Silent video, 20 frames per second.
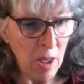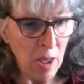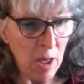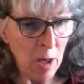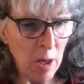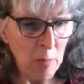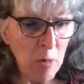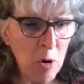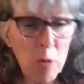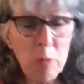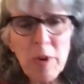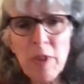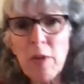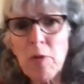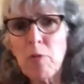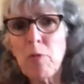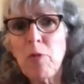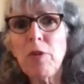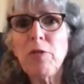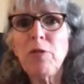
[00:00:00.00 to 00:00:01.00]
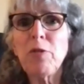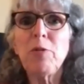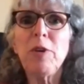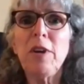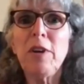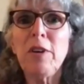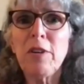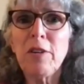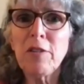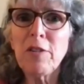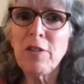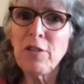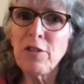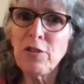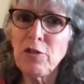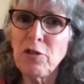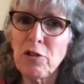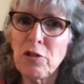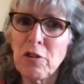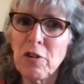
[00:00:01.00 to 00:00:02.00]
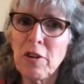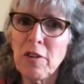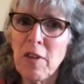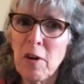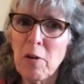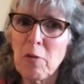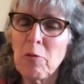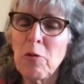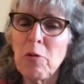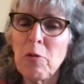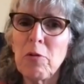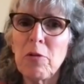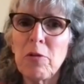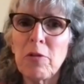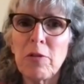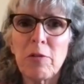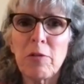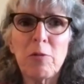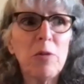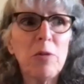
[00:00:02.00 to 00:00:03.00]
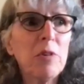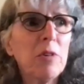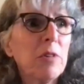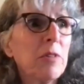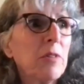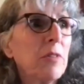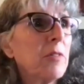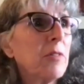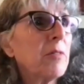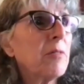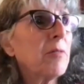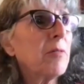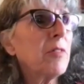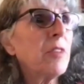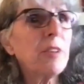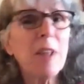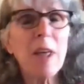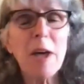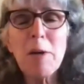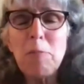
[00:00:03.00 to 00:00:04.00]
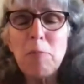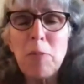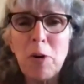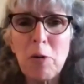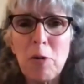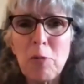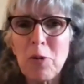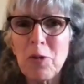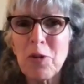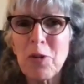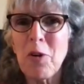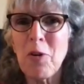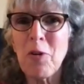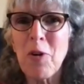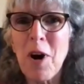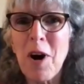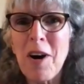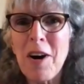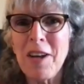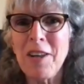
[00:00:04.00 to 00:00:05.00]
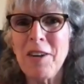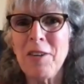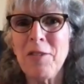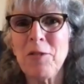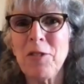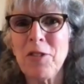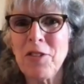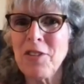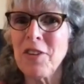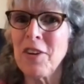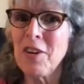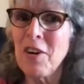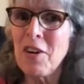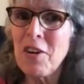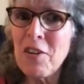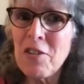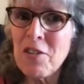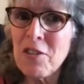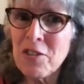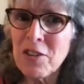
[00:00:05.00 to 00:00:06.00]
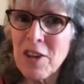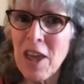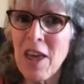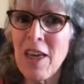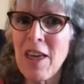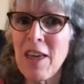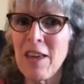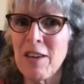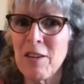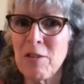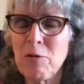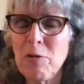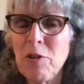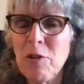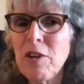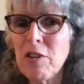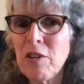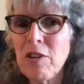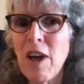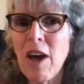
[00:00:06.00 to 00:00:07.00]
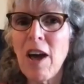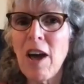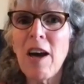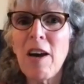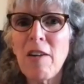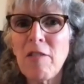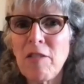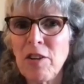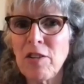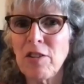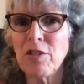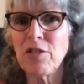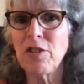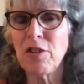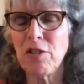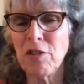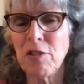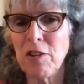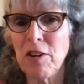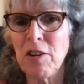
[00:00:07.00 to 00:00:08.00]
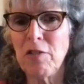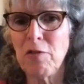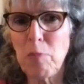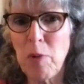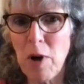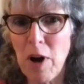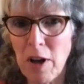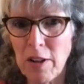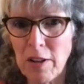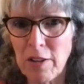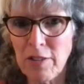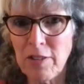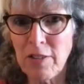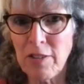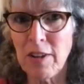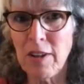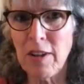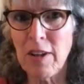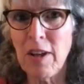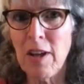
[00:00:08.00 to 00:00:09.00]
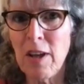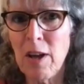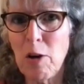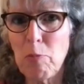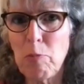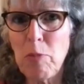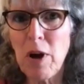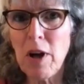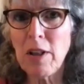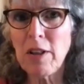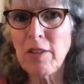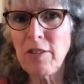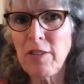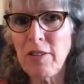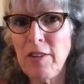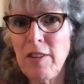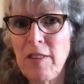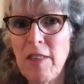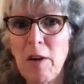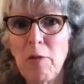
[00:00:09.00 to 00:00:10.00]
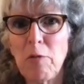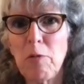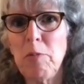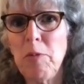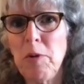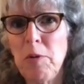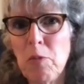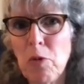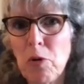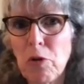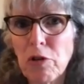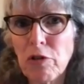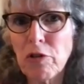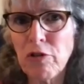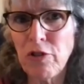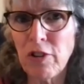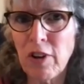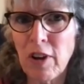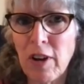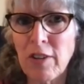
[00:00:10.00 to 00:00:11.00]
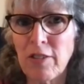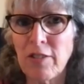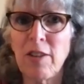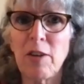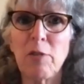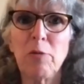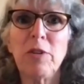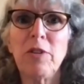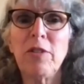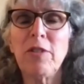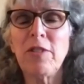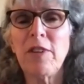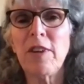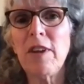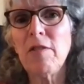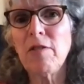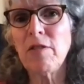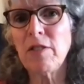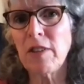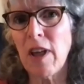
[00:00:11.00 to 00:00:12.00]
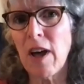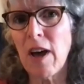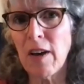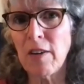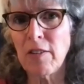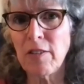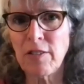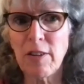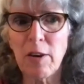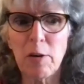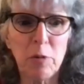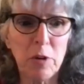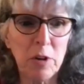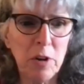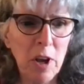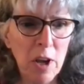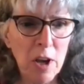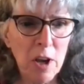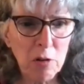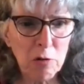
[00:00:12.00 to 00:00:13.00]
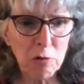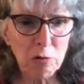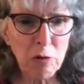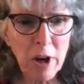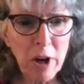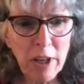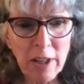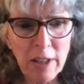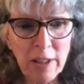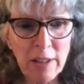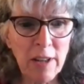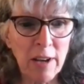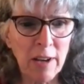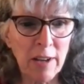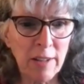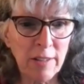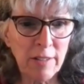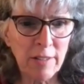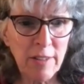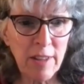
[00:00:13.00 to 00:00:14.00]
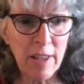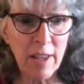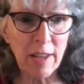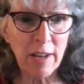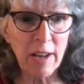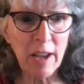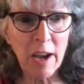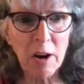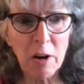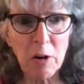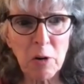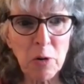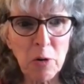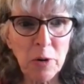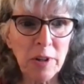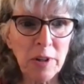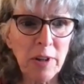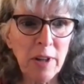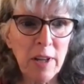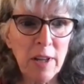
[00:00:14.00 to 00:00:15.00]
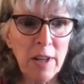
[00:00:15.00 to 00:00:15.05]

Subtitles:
I'm hoping that once we hear the story that the light bulb will go on and we'll say, oh, okay, we could have an alternative policy, a policy that would be more just, that would save lives, that would recognize that heroin